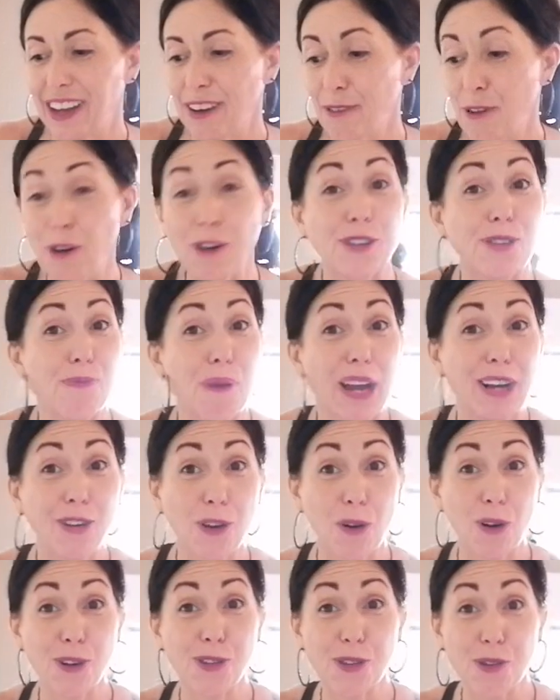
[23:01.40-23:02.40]
Of course, my
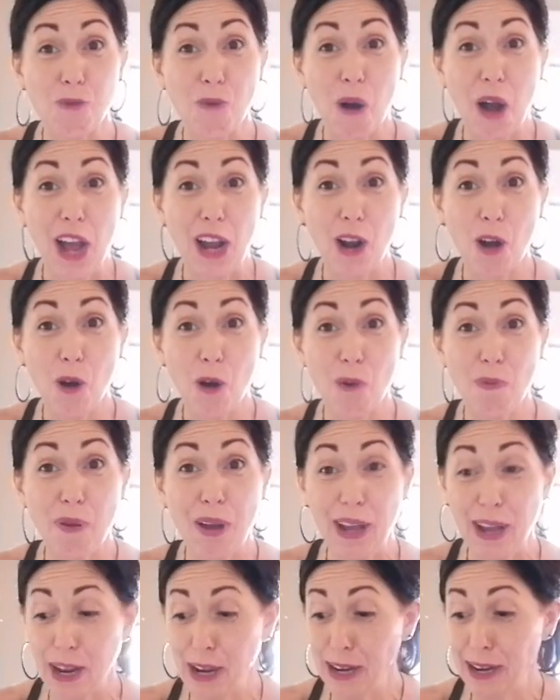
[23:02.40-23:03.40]
doors are wide
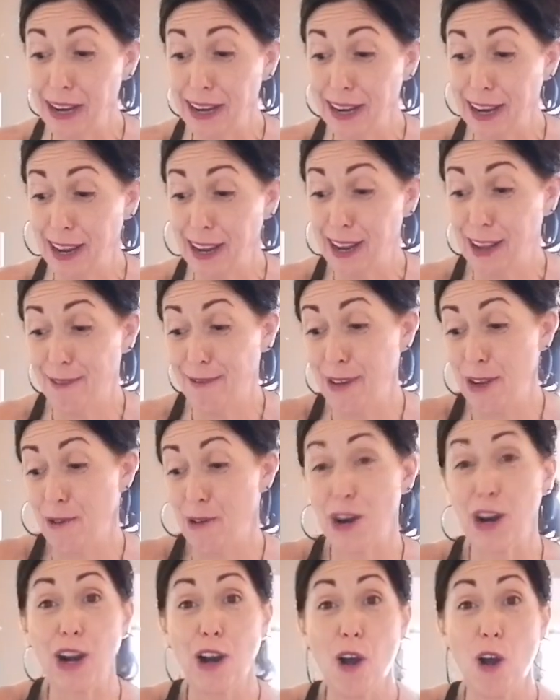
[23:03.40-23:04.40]
open. If you
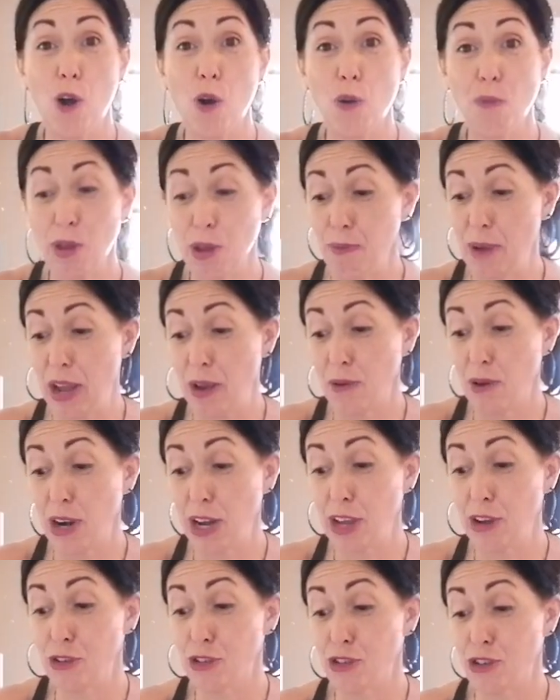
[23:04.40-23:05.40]
were at home, you might want
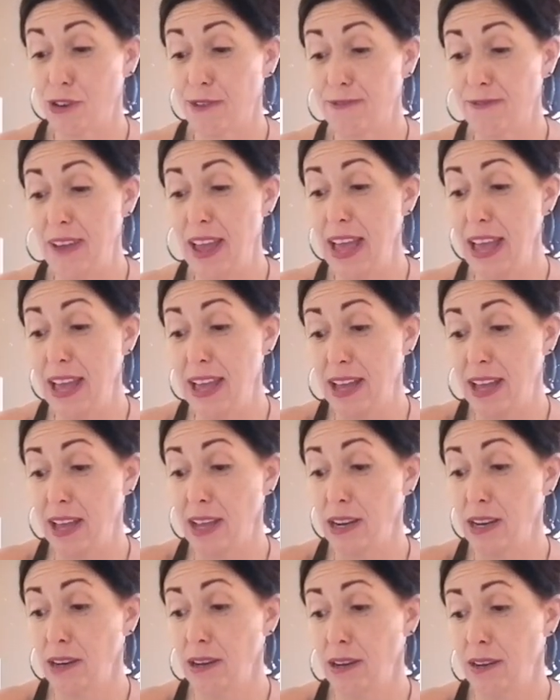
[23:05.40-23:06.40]
to use your
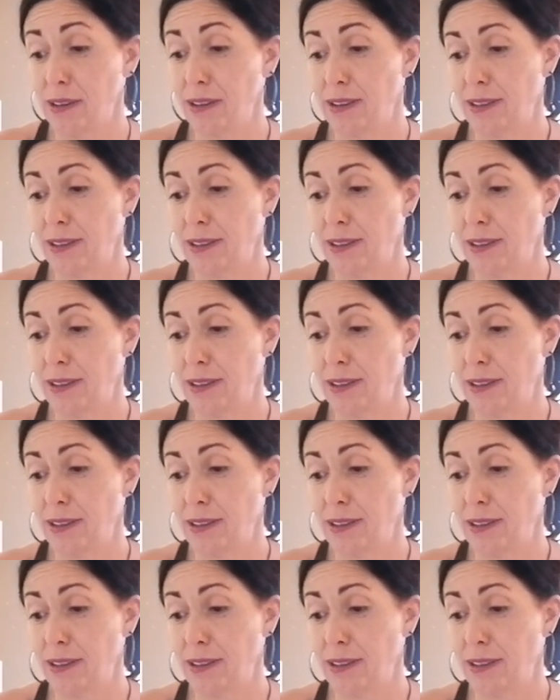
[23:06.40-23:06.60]
fan.